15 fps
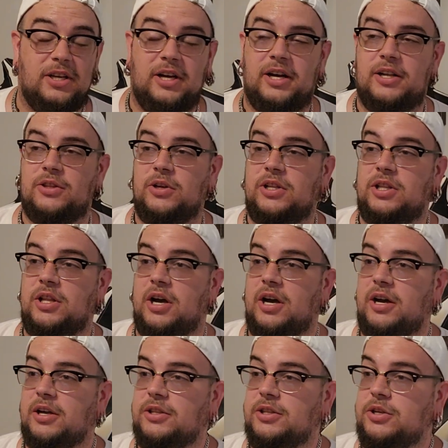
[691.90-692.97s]

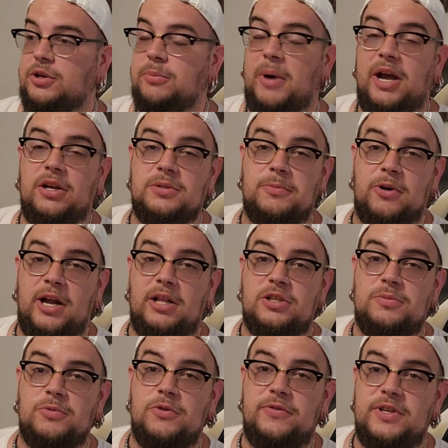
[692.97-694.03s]
the new Miles
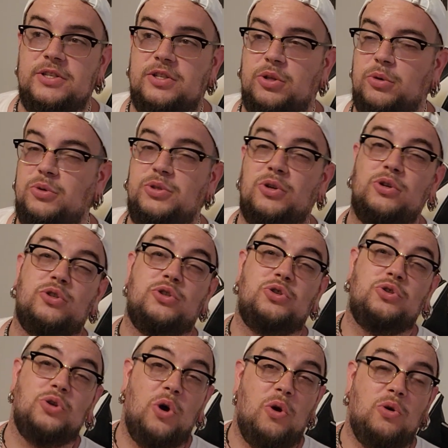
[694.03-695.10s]
Morales movies, those are
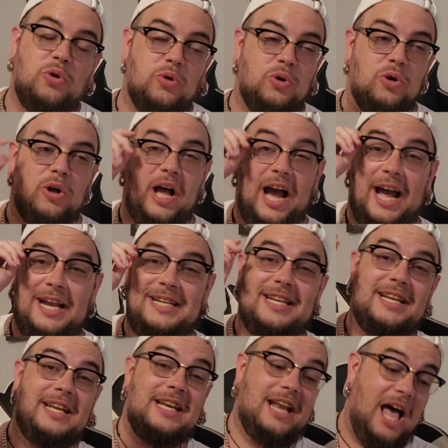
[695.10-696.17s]
so cool. I
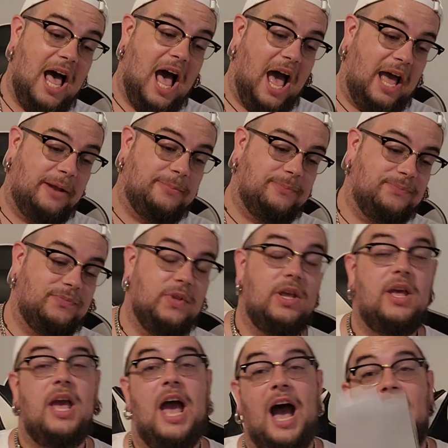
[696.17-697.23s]
did not
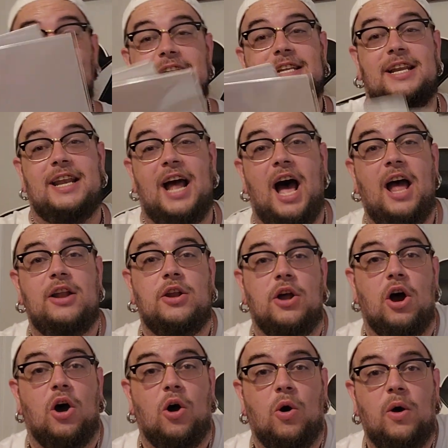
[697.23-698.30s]

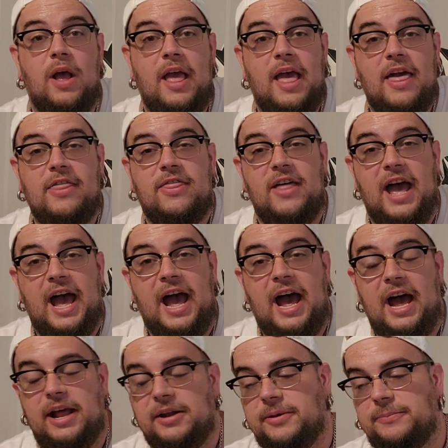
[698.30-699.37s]
know
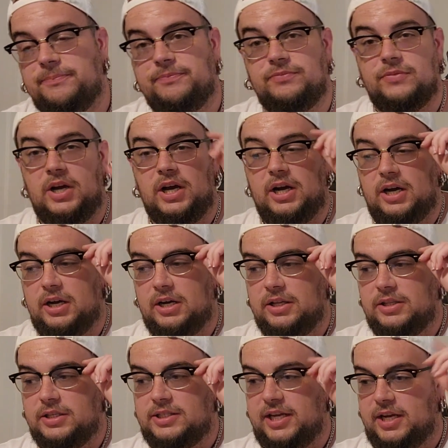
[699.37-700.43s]
that
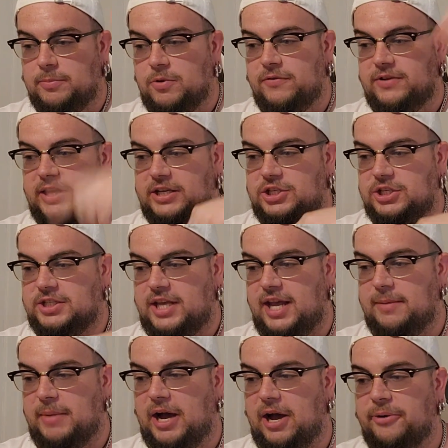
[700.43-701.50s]
the second movie that just
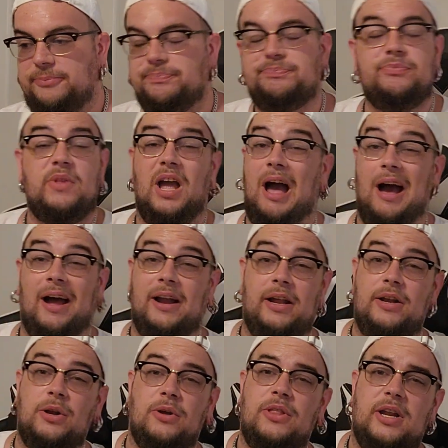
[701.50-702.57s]
came out, I
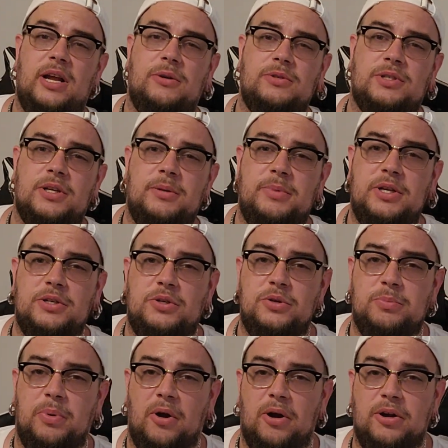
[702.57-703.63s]
didn't know that was going to be a
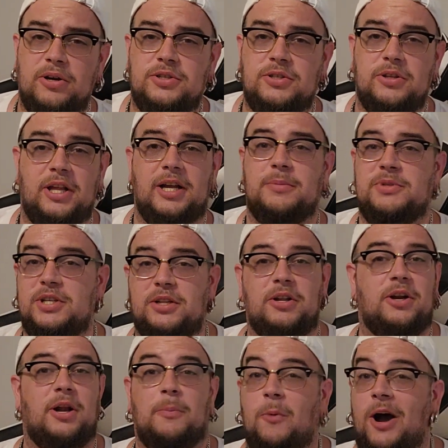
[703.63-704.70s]
two-parter. So like I'm sitting
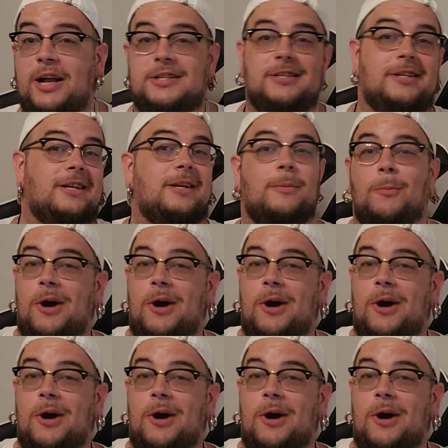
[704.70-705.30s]
there and I'm watching it,